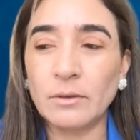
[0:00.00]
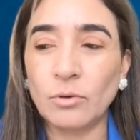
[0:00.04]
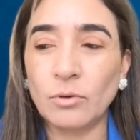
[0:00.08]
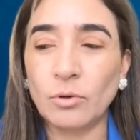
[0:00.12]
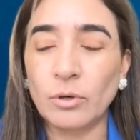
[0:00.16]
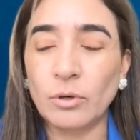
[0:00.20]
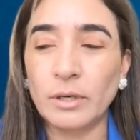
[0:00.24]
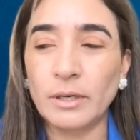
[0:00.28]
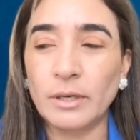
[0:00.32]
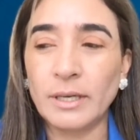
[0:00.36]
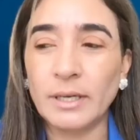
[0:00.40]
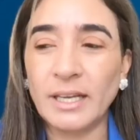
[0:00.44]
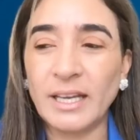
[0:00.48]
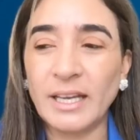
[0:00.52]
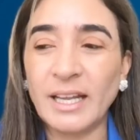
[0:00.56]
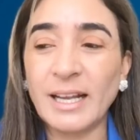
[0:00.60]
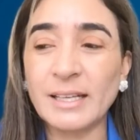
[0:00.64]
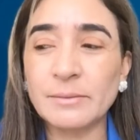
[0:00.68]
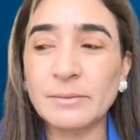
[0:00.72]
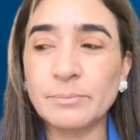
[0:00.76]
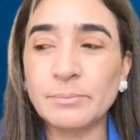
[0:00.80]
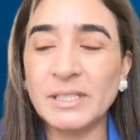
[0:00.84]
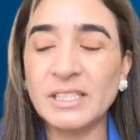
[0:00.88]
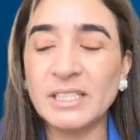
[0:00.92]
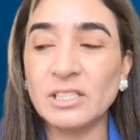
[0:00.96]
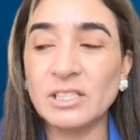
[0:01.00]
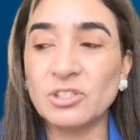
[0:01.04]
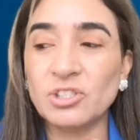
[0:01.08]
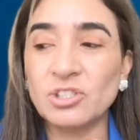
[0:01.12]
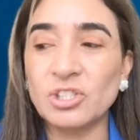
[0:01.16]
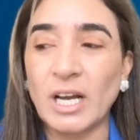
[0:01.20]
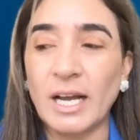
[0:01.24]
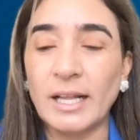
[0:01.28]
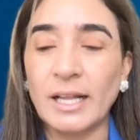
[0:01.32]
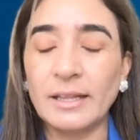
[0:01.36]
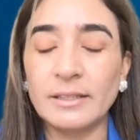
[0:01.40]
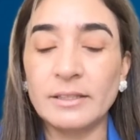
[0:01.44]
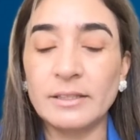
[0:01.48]
or it has been a
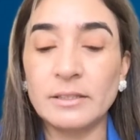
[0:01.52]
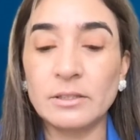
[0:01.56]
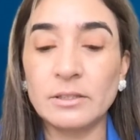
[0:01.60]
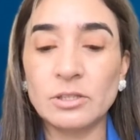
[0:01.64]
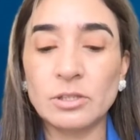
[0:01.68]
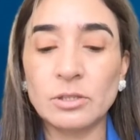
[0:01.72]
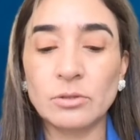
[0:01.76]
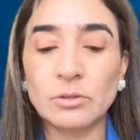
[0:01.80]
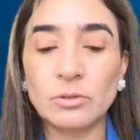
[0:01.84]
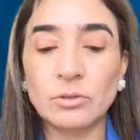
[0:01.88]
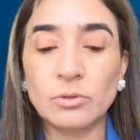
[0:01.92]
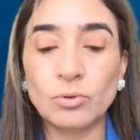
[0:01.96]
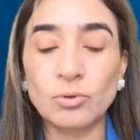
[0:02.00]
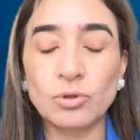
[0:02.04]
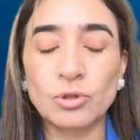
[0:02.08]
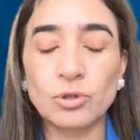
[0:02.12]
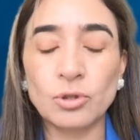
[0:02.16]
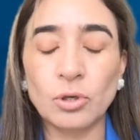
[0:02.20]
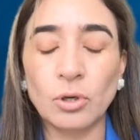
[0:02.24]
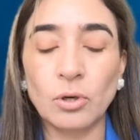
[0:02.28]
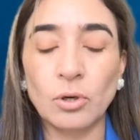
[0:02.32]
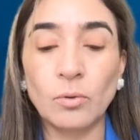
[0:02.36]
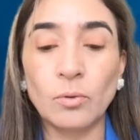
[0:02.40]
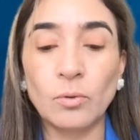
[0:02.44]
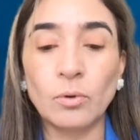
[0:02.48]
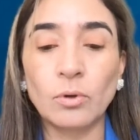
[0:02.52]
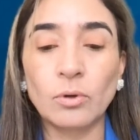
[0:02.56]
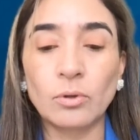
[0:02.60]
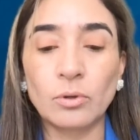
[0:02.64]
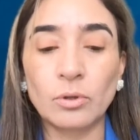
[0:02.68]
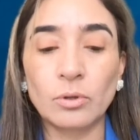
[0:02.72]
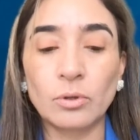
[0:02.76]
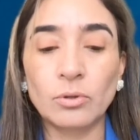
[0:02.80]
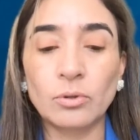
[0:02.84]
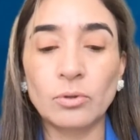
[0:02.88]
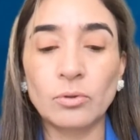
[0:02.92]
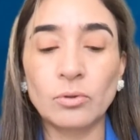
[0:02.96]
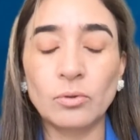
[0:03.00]
challenge to show
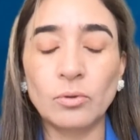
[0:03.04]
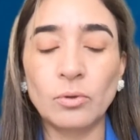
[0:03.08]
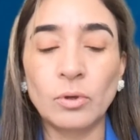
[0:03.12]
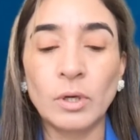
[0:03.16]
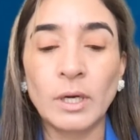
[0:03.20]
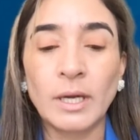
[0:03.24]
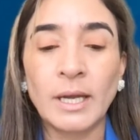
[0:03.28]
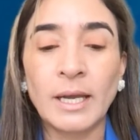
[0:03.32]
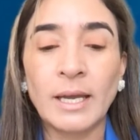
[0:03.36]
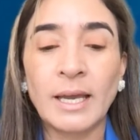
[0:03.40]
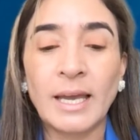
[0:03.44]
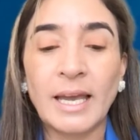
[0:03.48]
or to